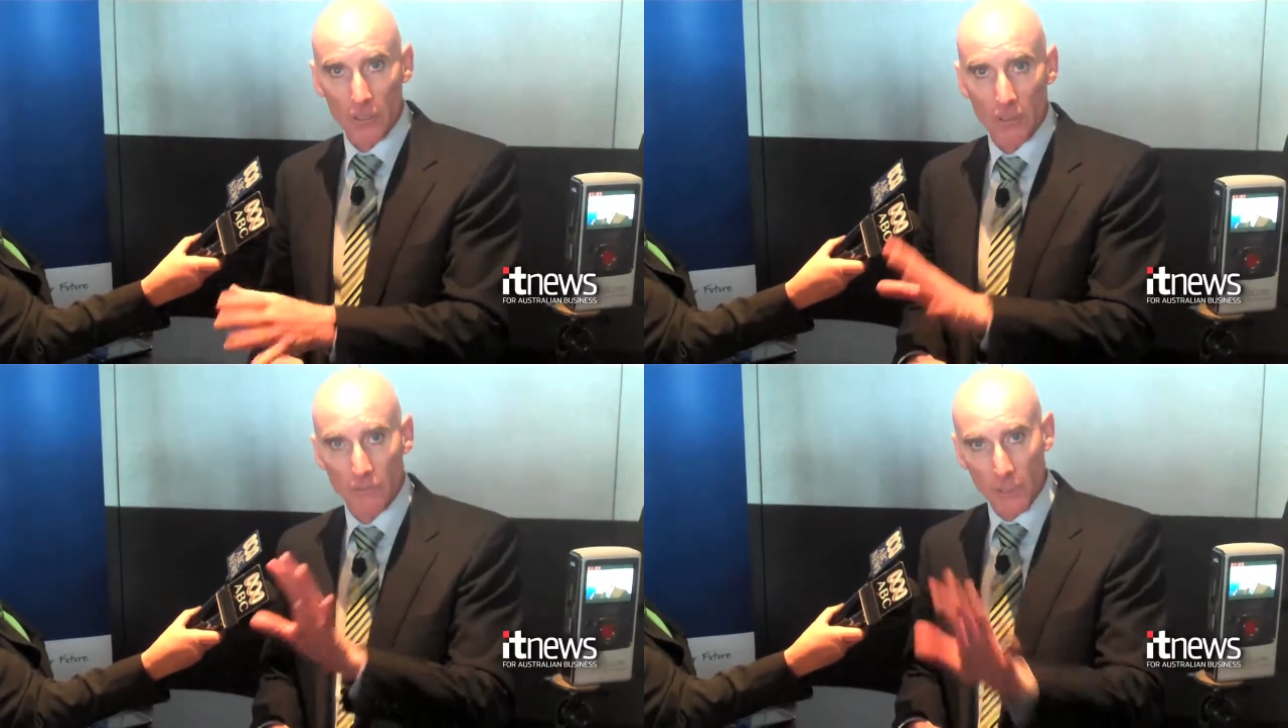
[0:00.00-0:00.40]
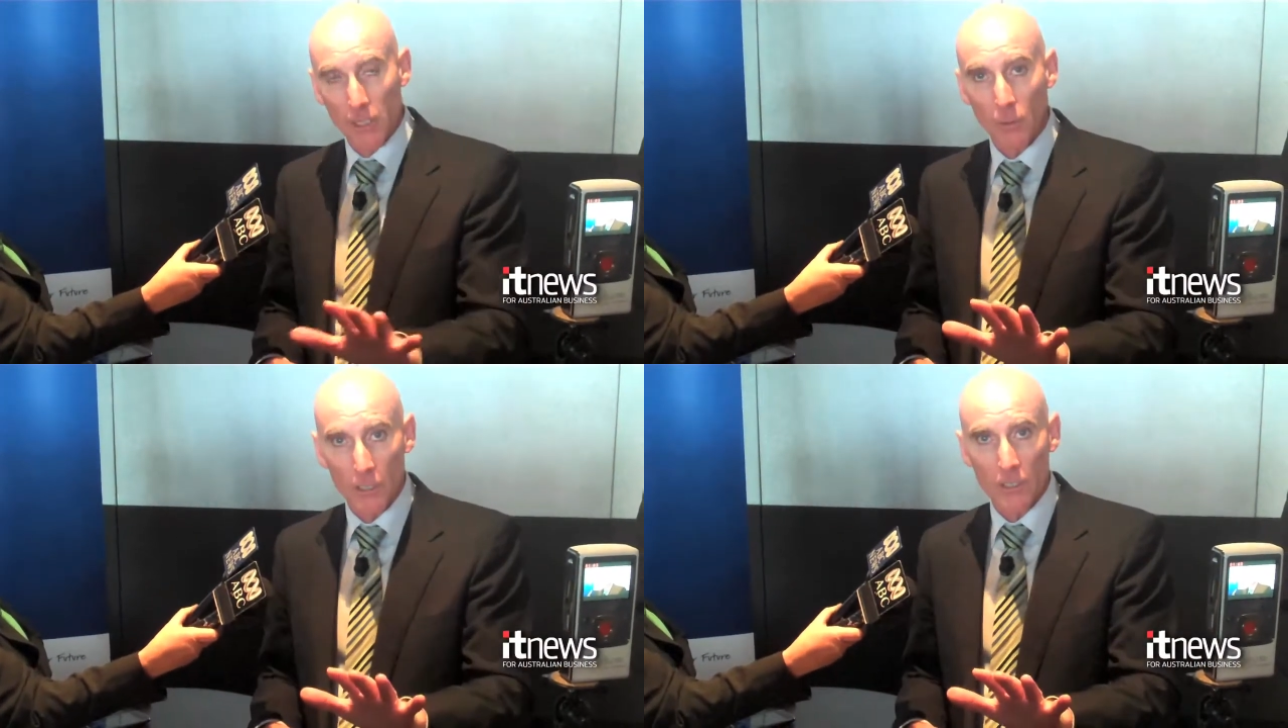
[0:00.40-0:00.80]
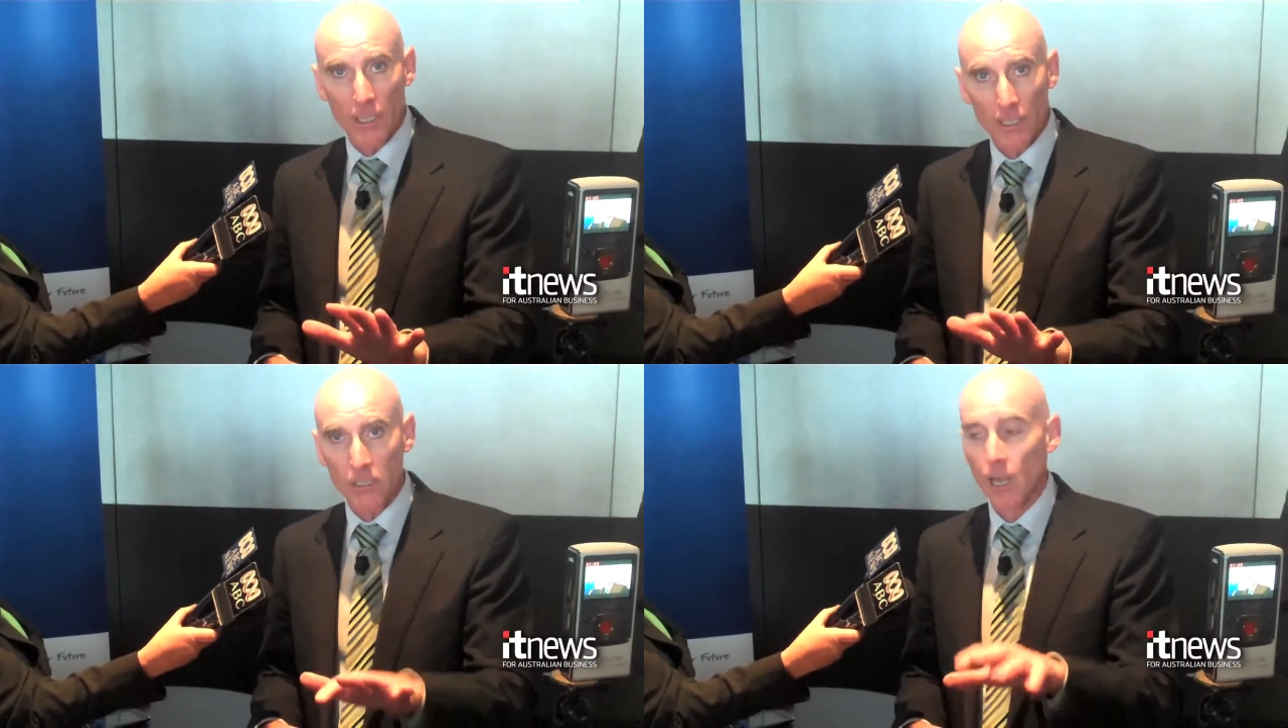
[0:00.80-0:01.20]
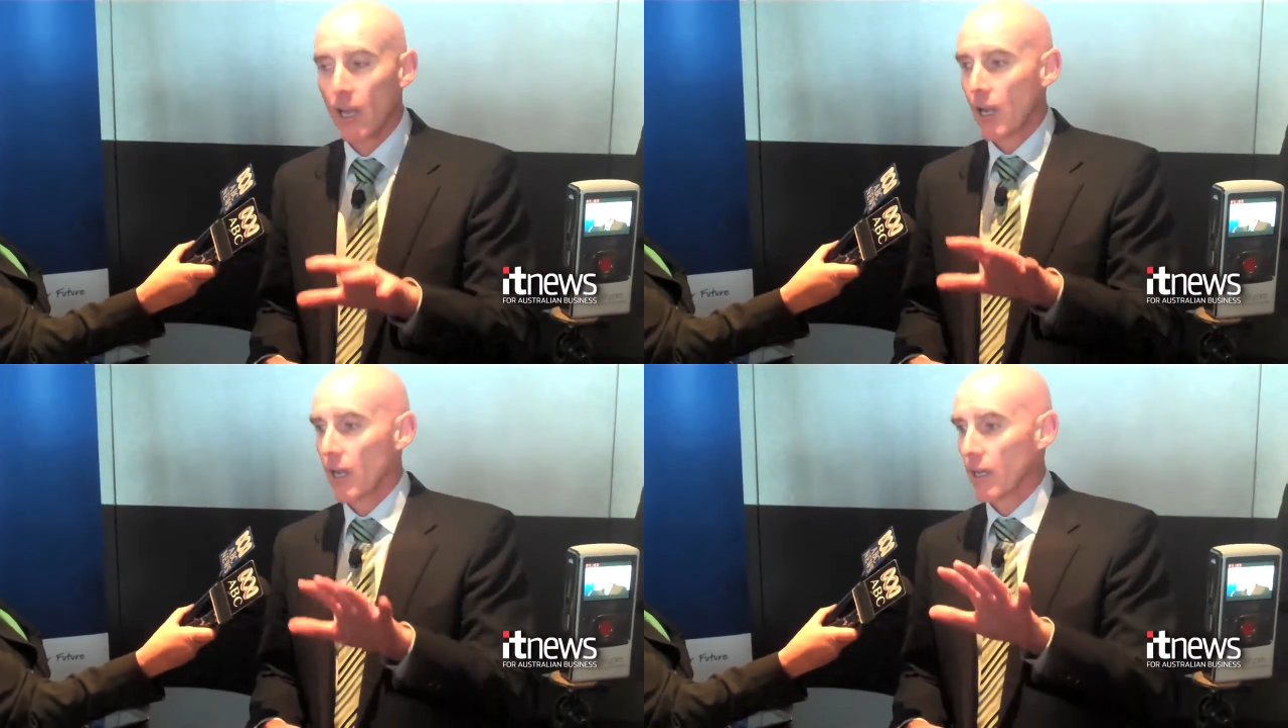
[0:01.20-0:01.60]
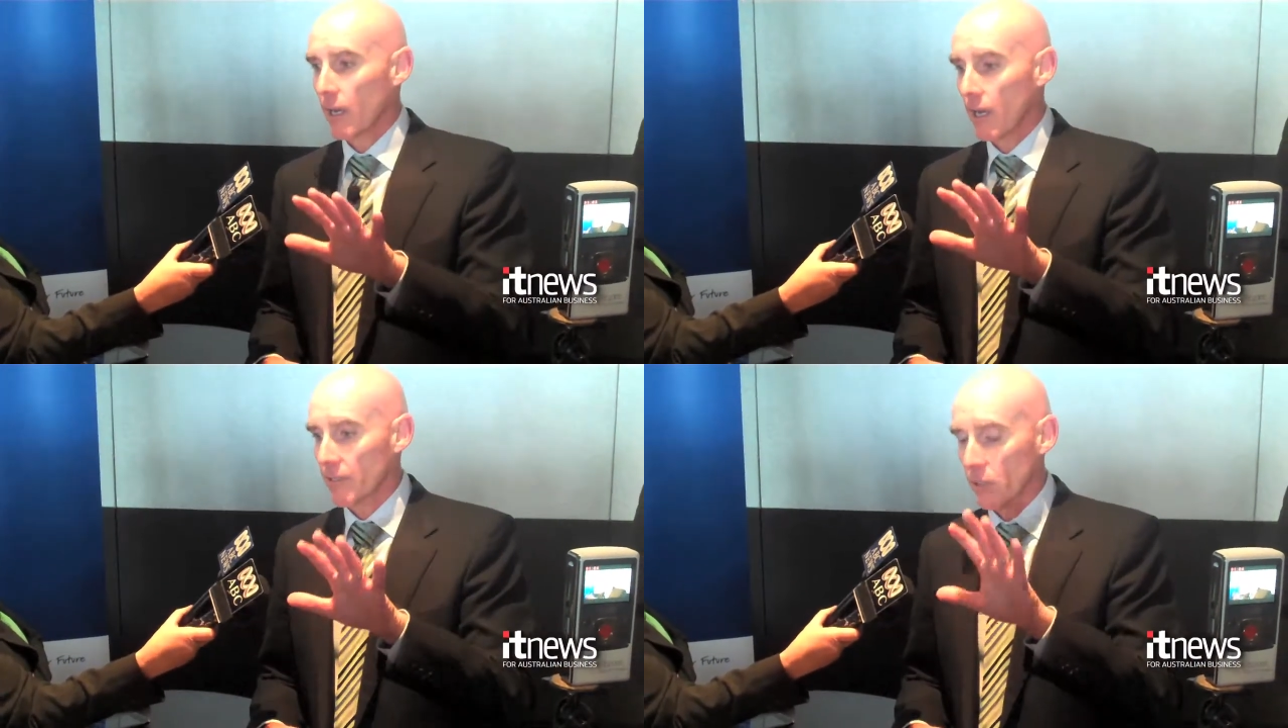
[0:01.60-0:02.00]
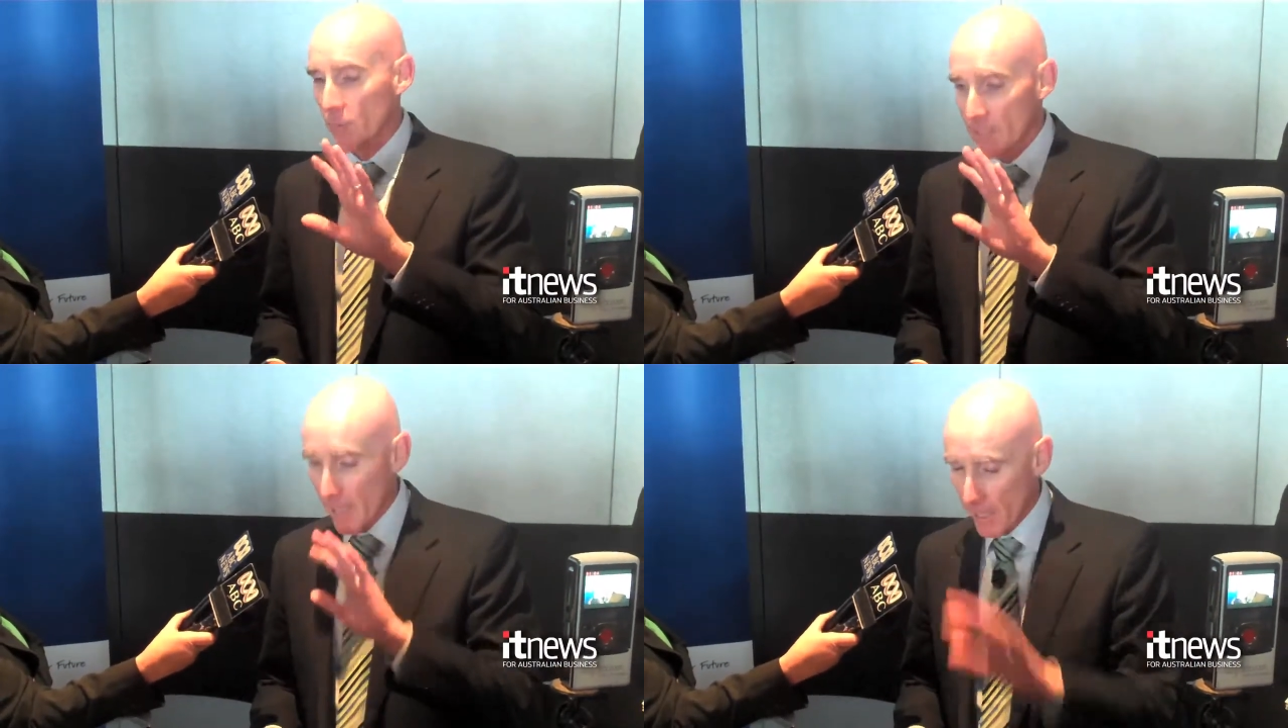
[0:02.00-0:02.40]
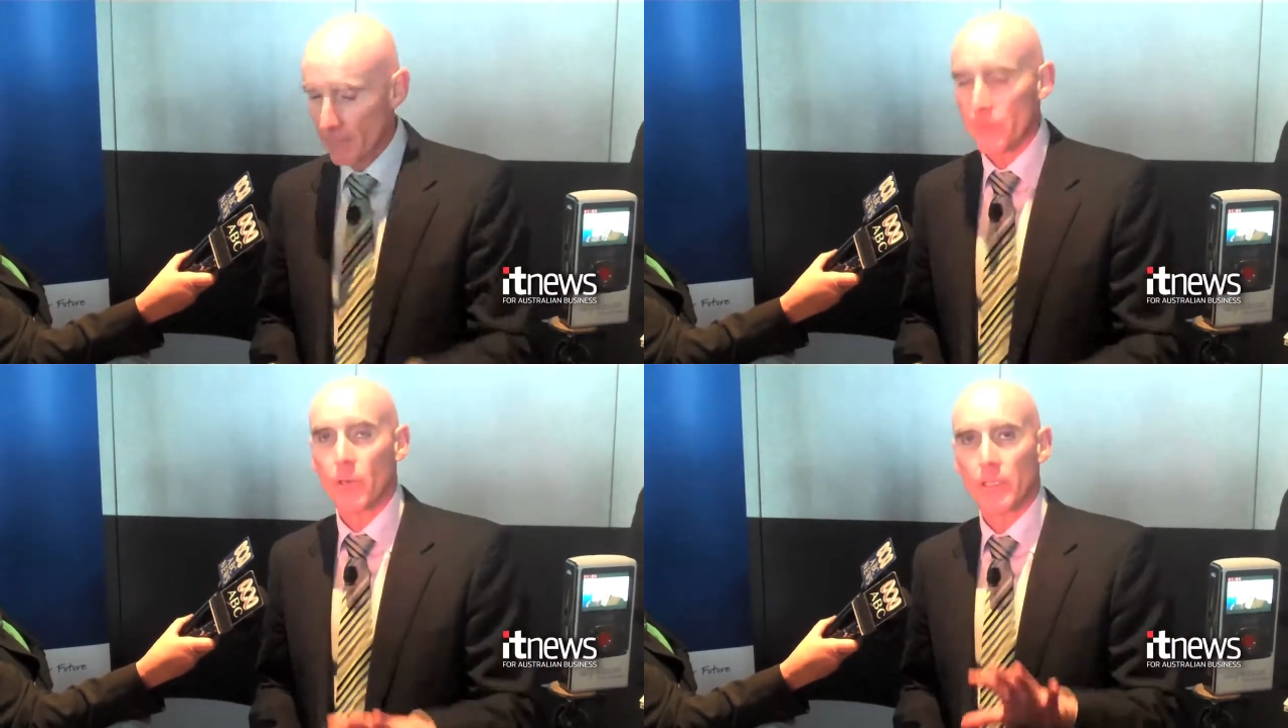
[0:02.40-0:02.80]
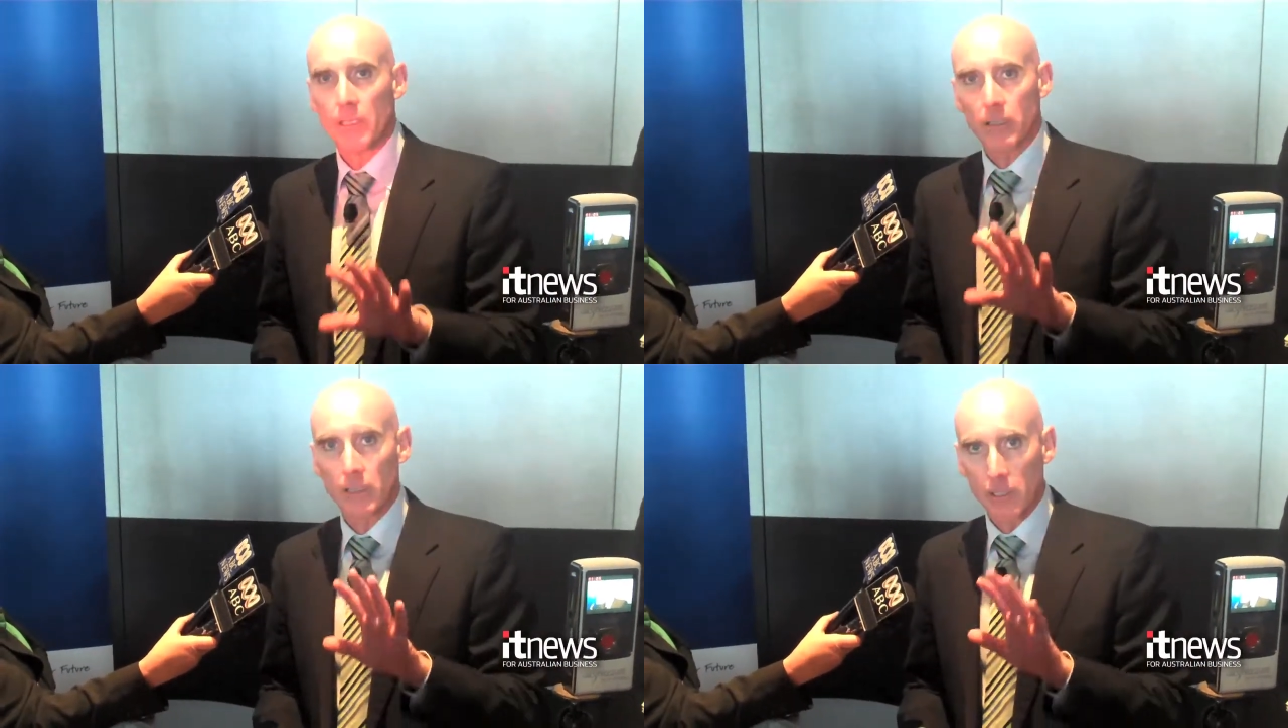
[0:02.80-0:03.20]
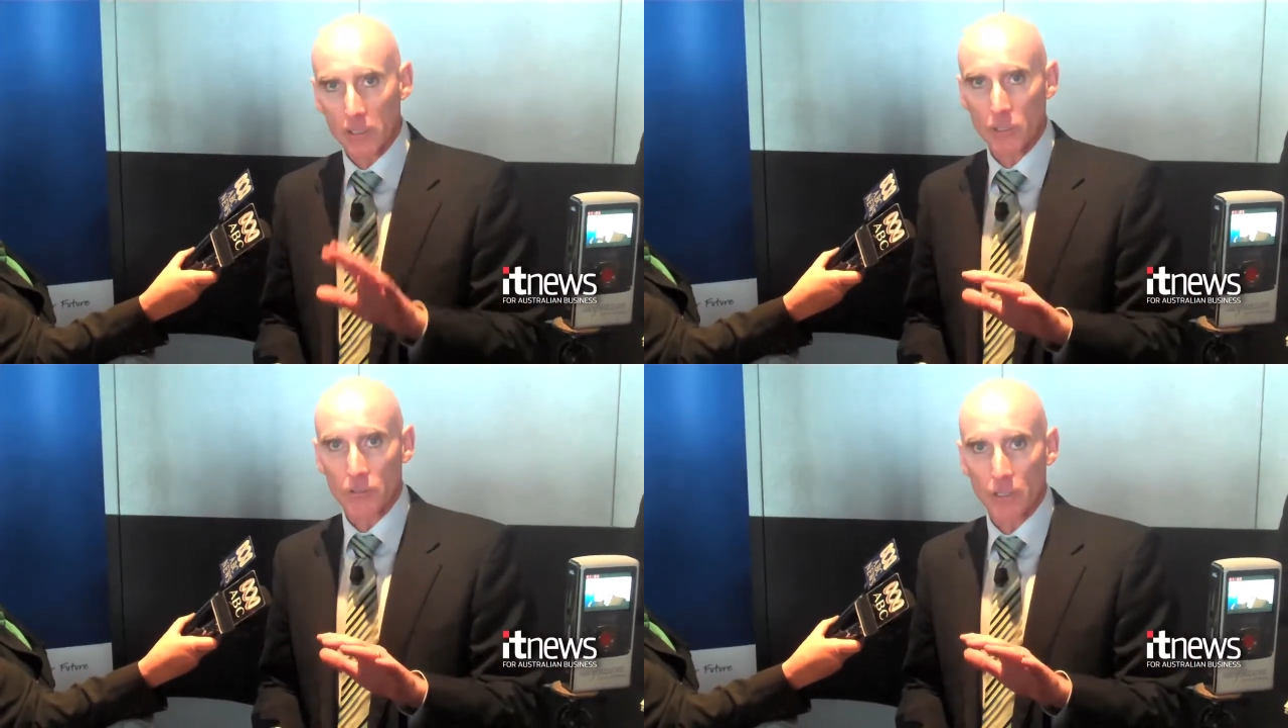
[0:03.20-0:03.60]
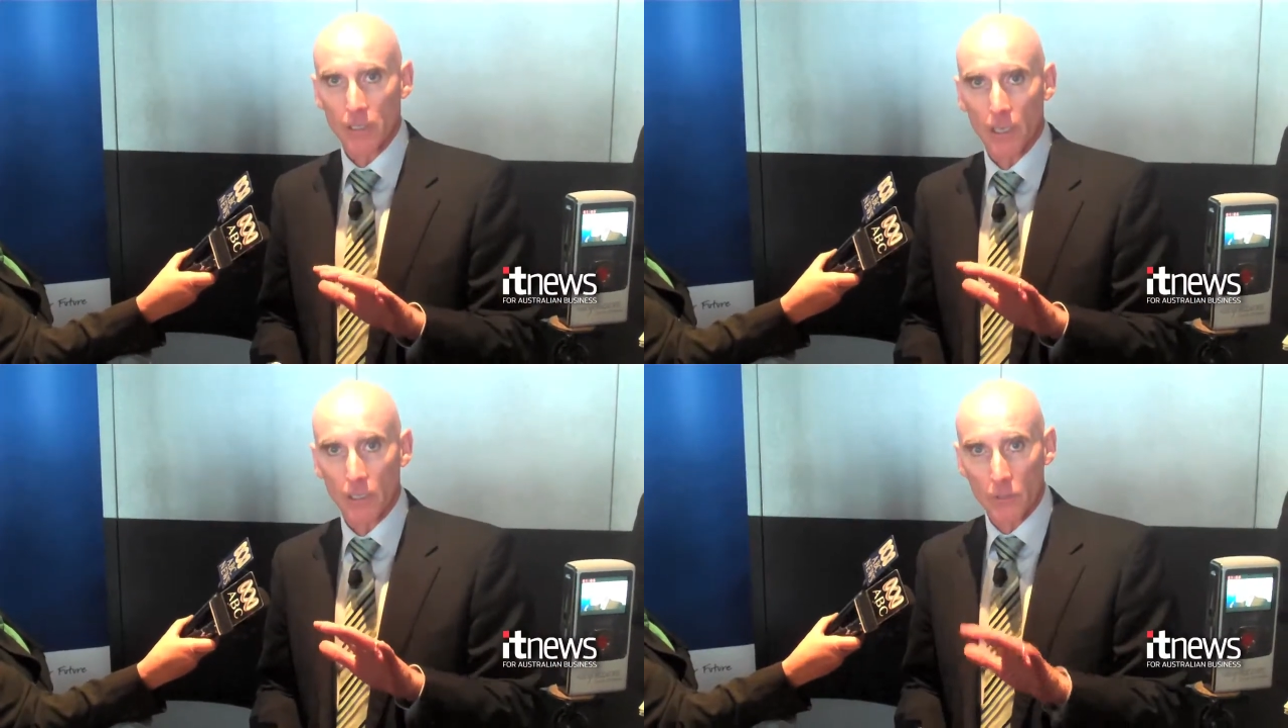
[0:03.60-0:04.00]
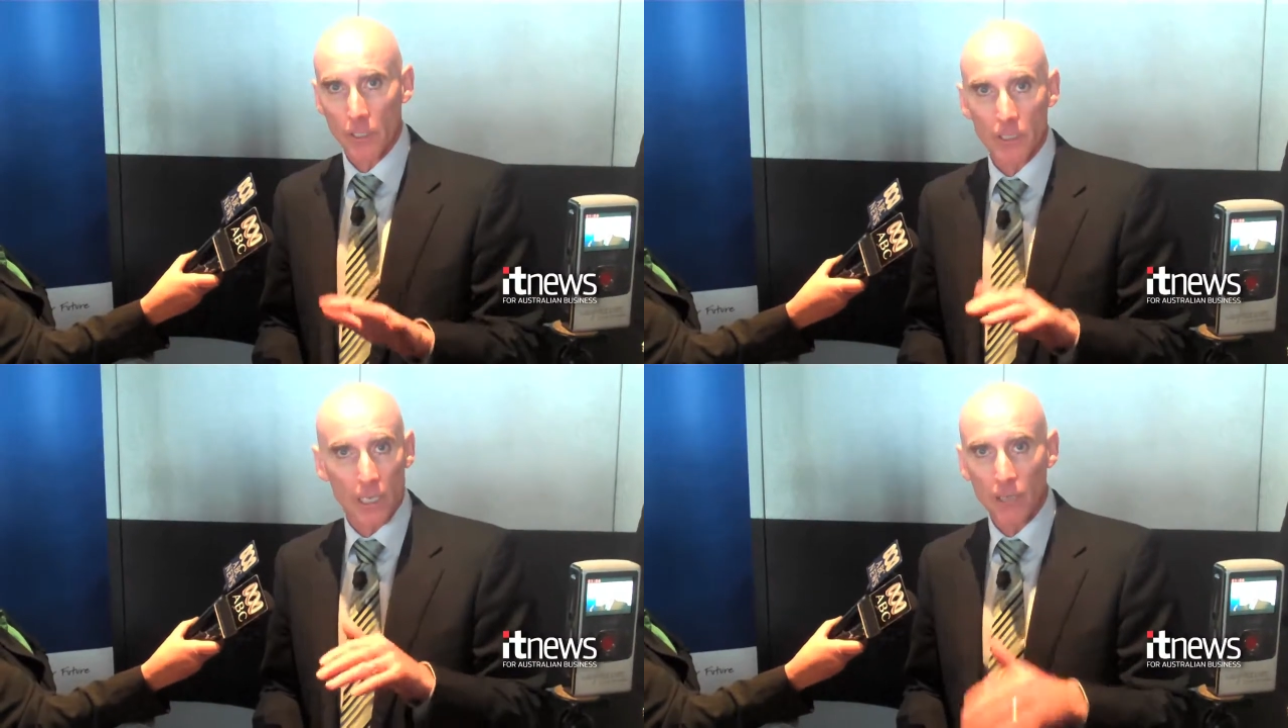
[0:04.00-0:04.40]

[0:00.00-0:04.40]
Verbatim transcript: So the first thing I want to say is, I think almost everybody in the industry agrees,